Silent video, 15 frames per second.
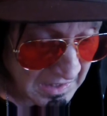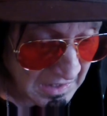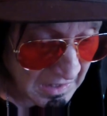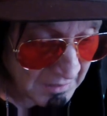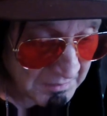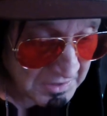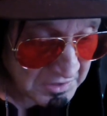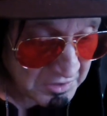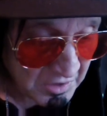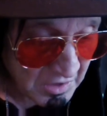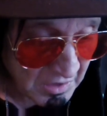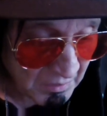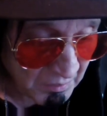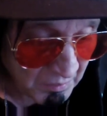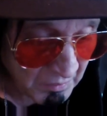I mean,
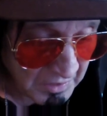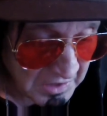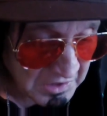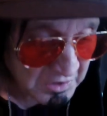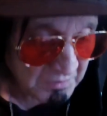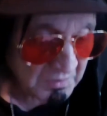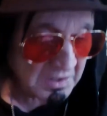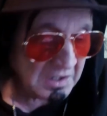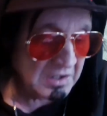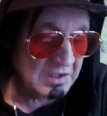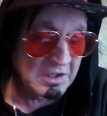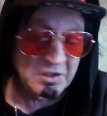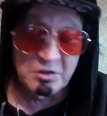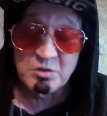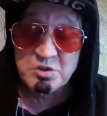
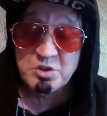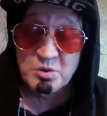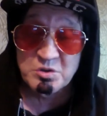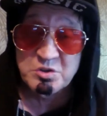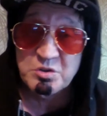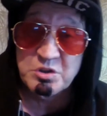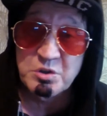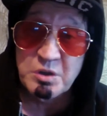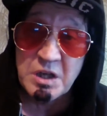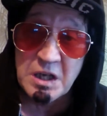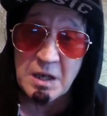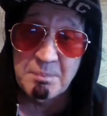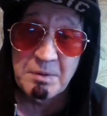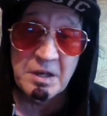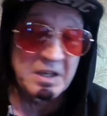in those shows too, you get
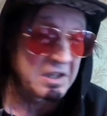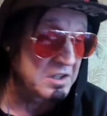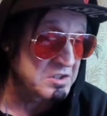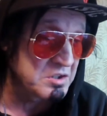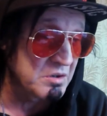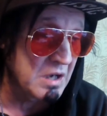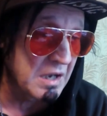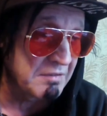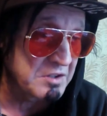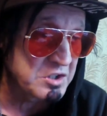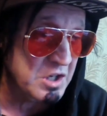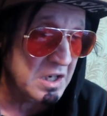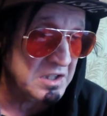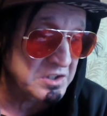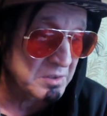up and I guess you have a
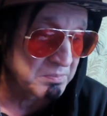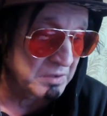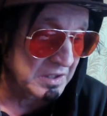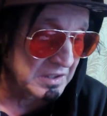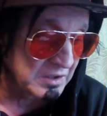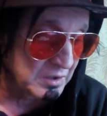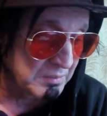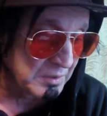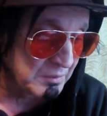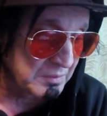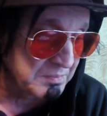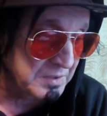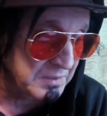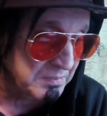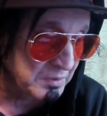chance to play a little bit with
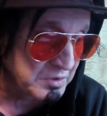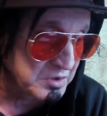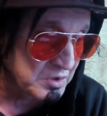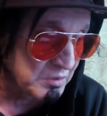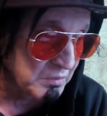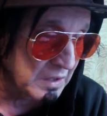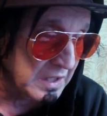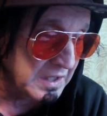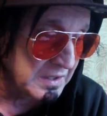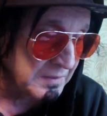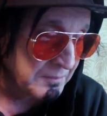people too, right?